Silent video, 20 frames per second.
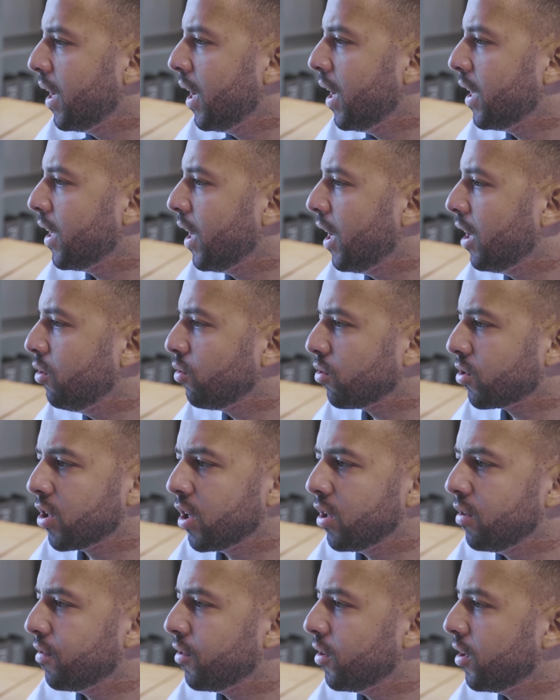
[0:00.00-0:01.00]
and I looked
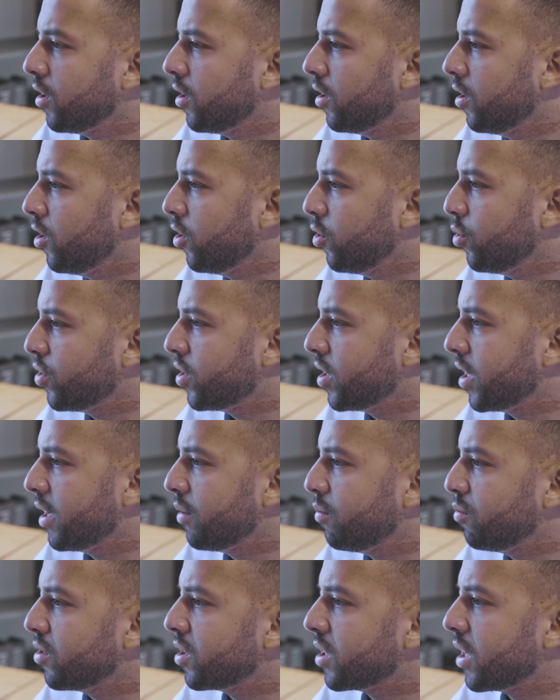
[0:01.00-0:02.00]
over at Lucy
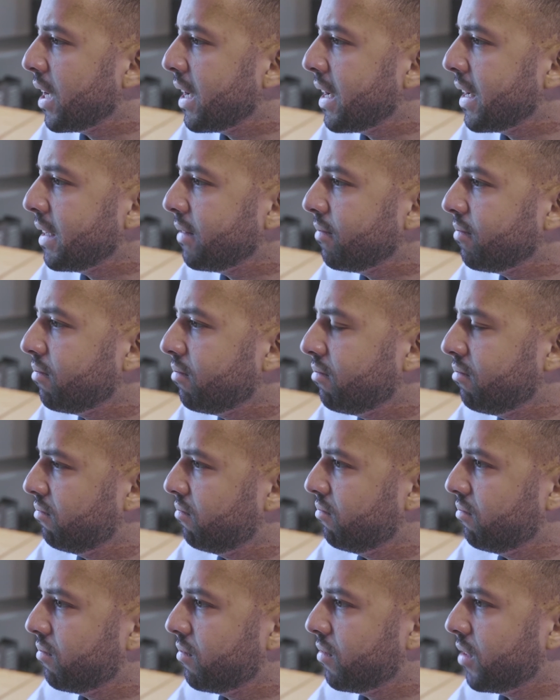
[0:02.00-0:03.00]
and was like,
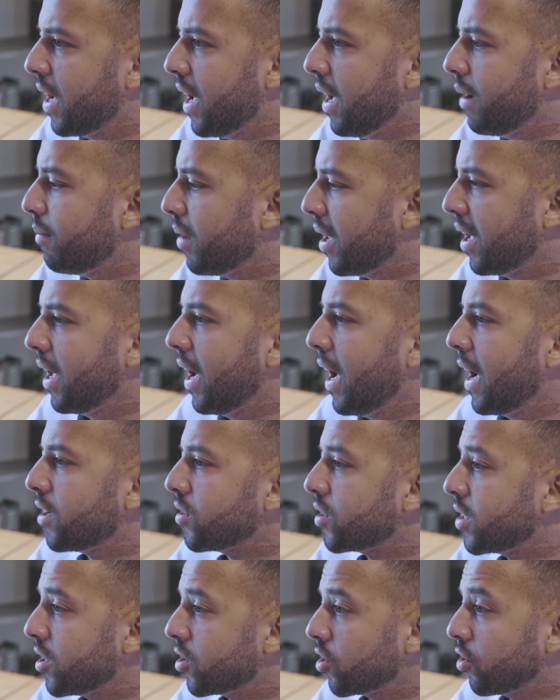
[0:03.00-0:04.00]
damn, like,
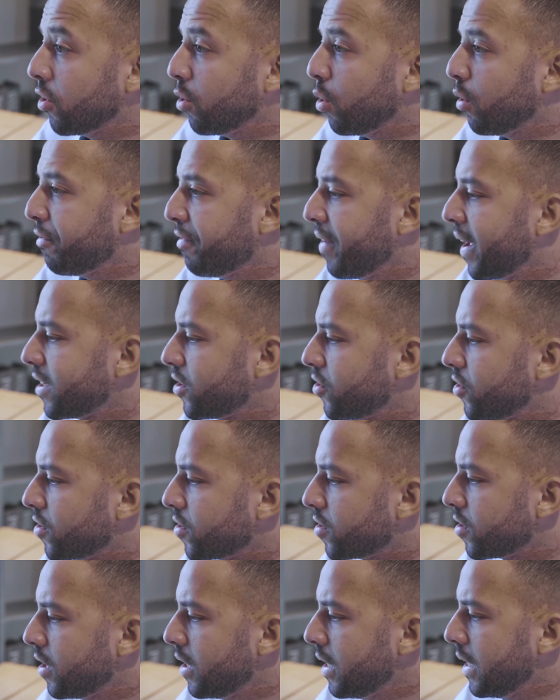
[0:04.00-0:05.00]
how's this gonna affect
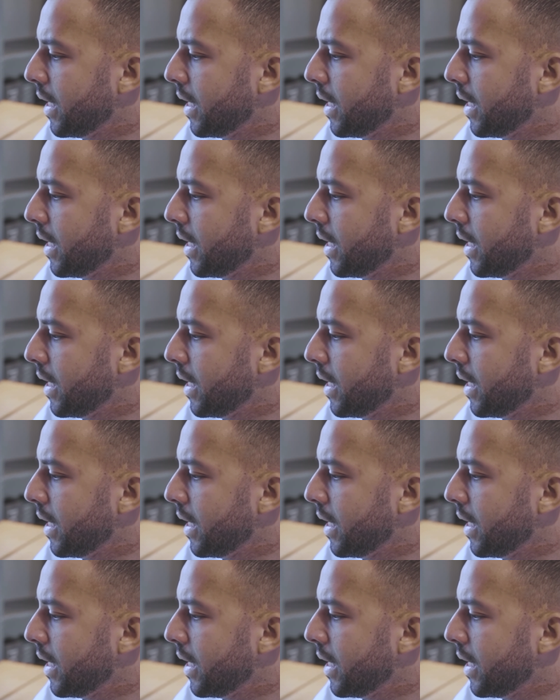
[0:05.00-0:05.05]
us?